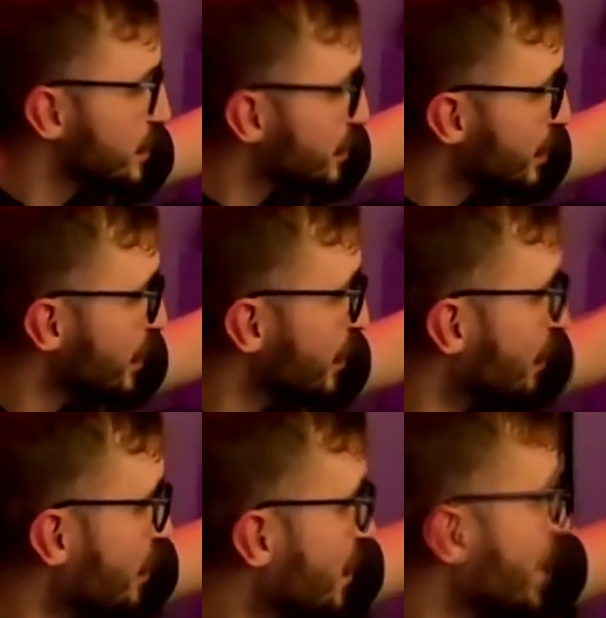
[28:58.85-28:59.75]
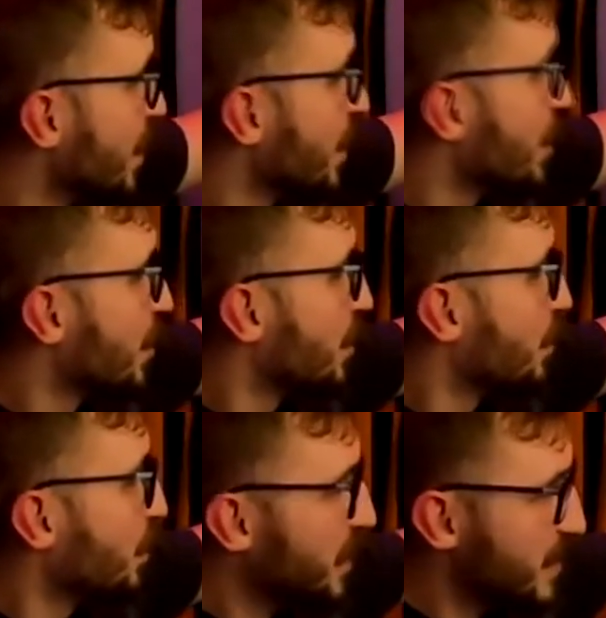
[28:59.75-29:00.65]
So,
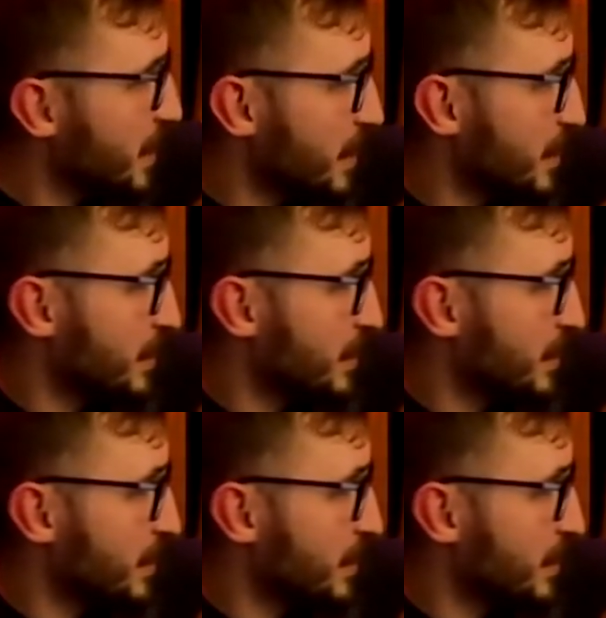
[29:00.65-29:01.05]
with it,